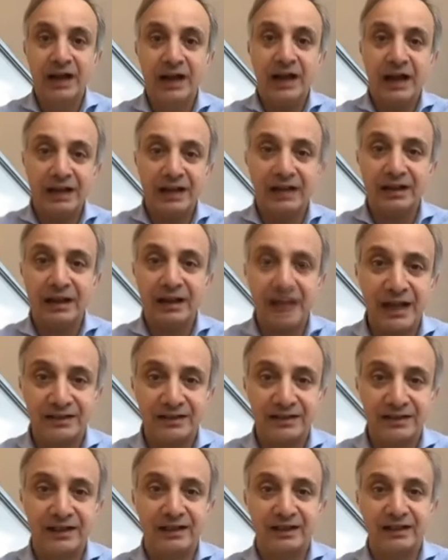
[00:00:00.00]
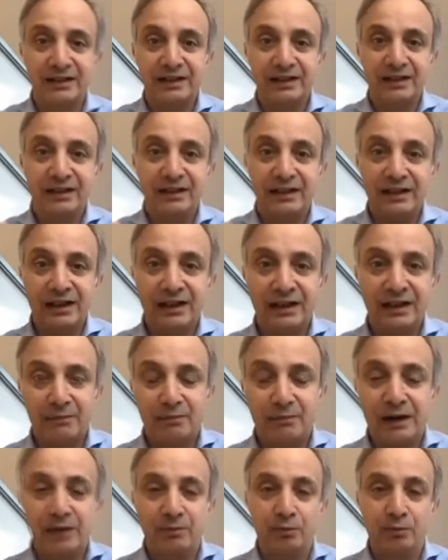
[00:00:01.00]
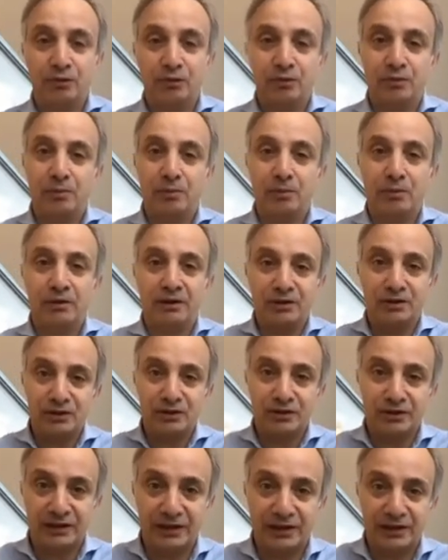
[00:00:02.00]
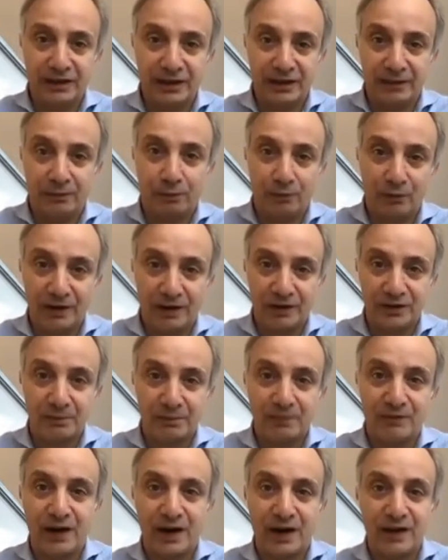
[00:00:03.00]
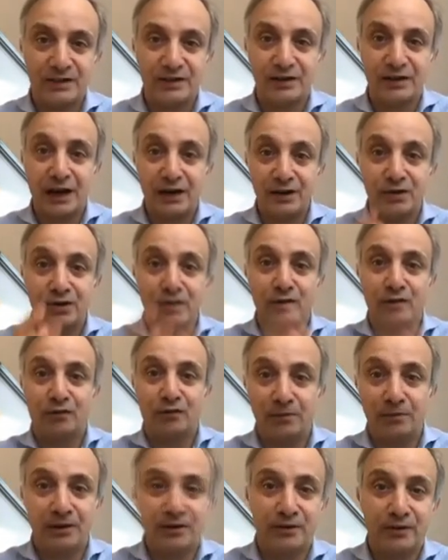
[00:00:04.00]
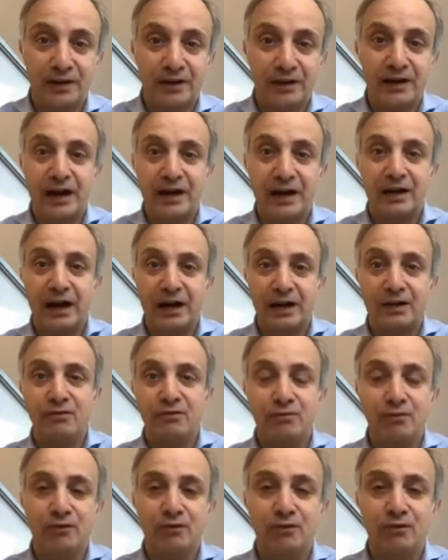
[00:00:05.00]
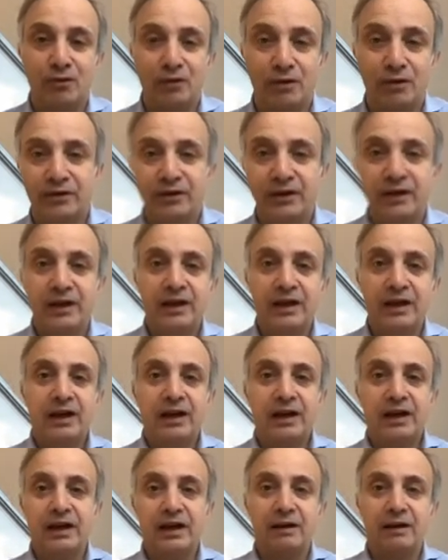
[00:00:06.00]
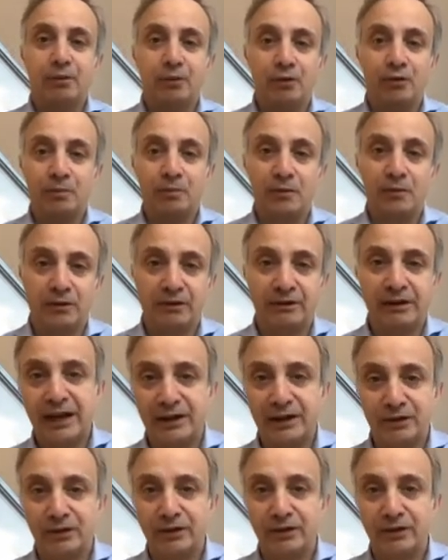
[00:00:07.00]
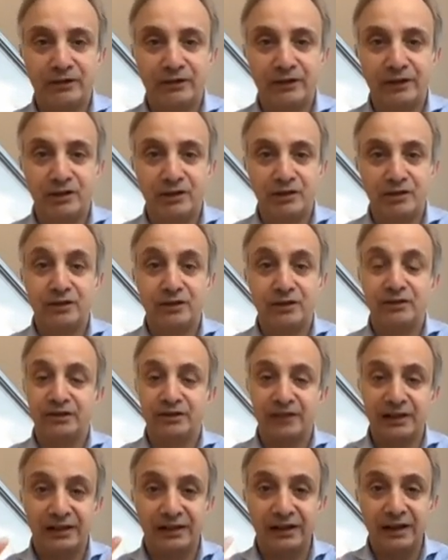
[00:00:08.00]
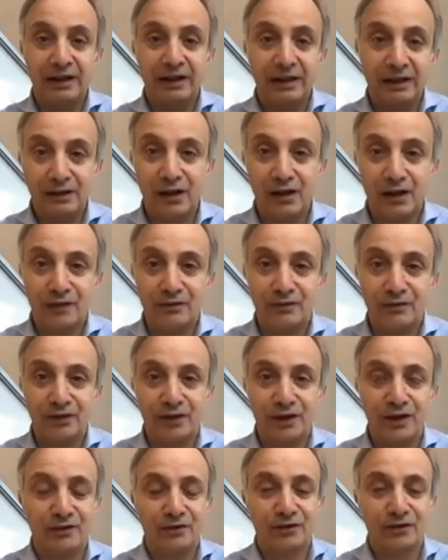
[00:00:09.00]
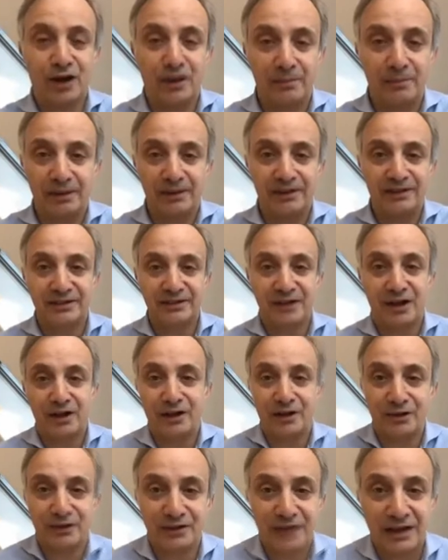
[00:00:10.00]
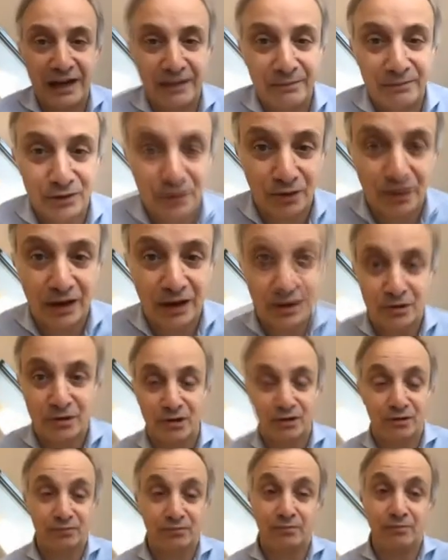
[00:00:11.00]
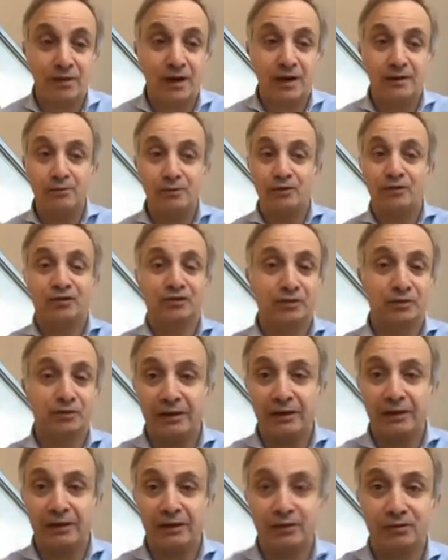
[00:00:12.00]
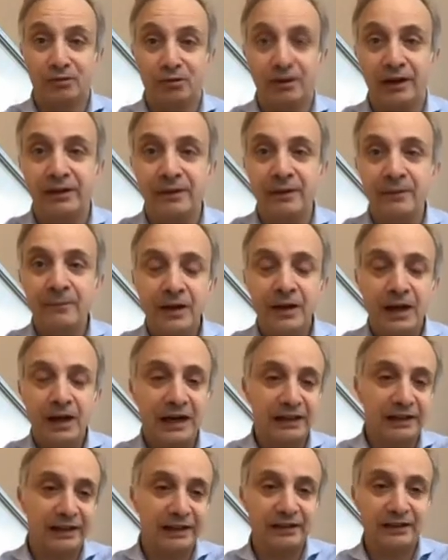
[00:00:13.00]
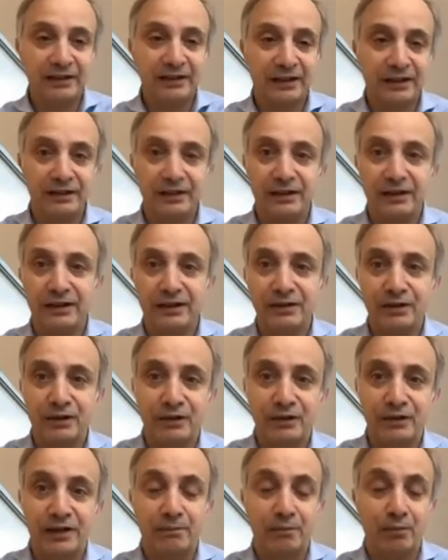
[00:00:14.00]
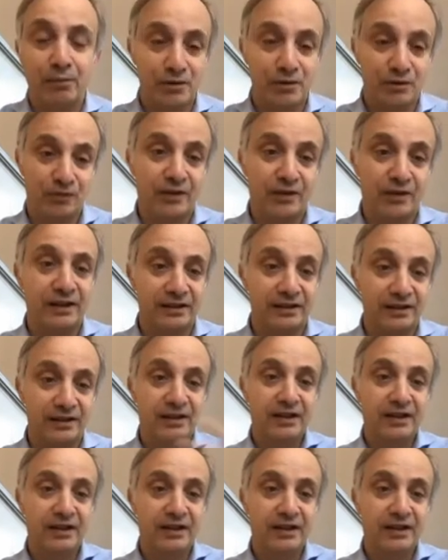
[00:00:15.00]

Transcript: And the last thing, and perhaps most important, is just provide some advice on how you go from here to there. How how do you move towards uh, a post-bureaucratic organization. So as I said, a lot of lot of topics, not a lot of time. So I'll try to uh, move smartly through it, highlighting the the you know the key points you'll find